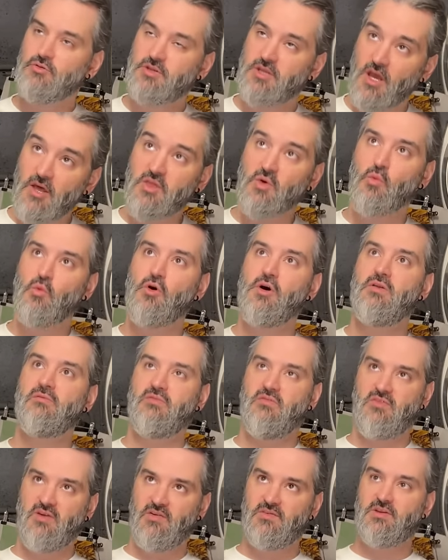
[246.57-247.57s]
the other one for
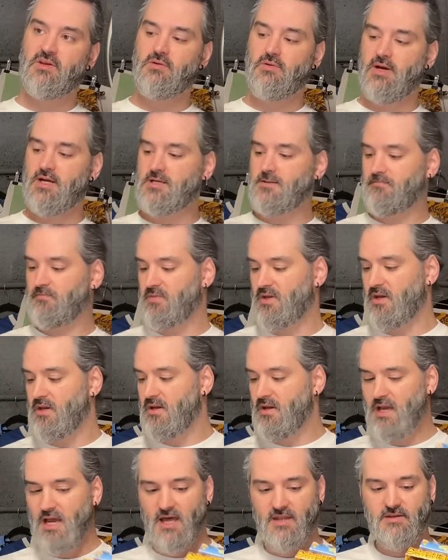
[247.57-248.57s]
£50.
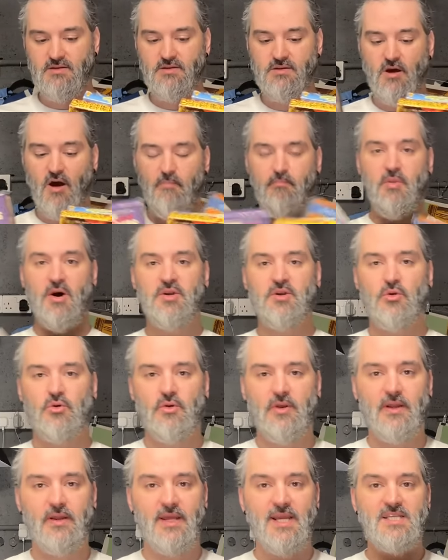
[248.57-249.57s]
And I bundled
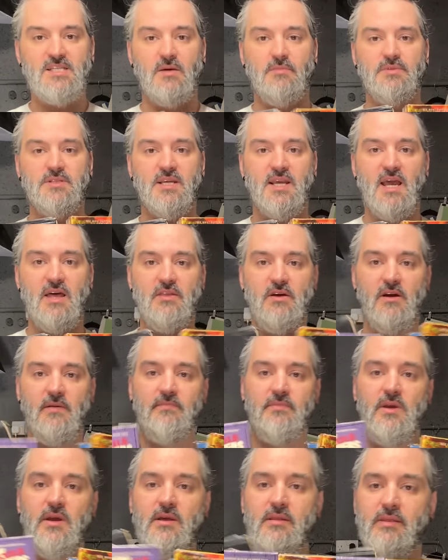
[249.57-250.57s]
all these up together.
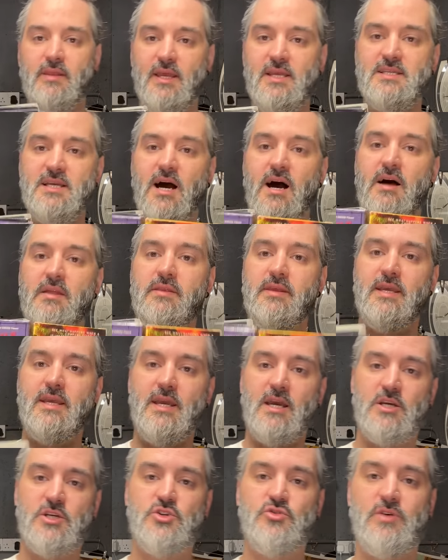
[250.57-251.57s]
These are the
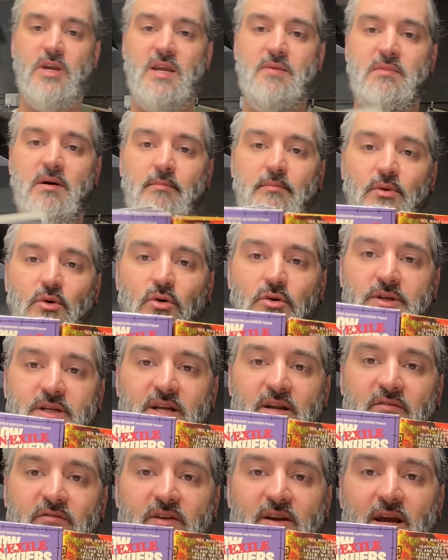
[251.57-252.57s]
Extreme
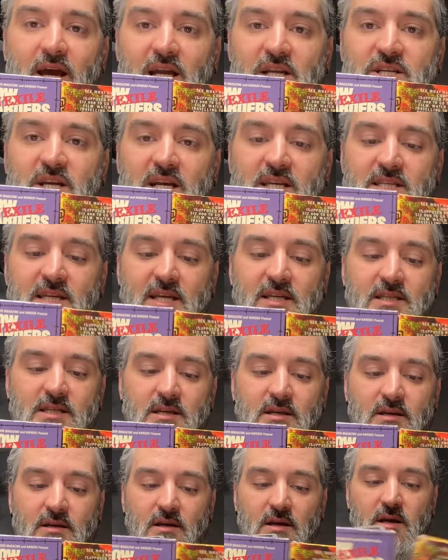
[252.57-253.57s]
Boarding VHSs.
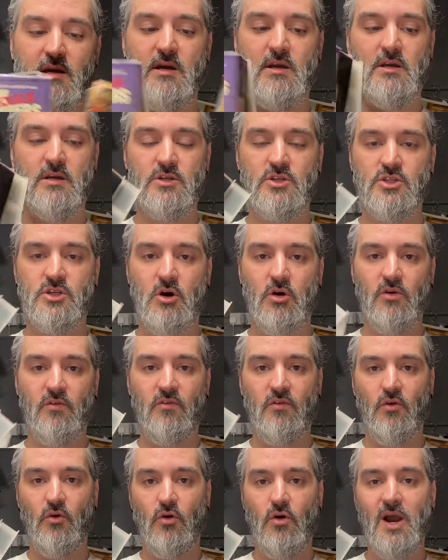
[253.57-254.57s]
Sold
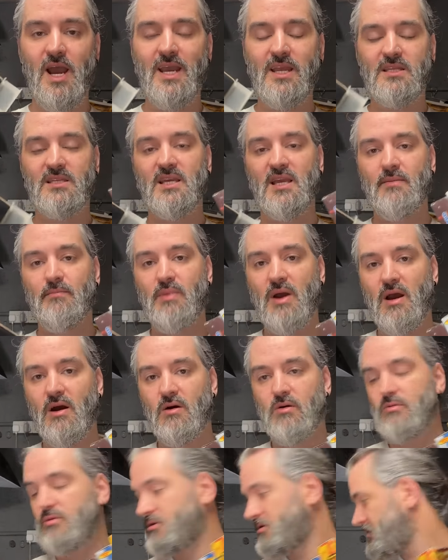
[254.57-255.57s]
for £18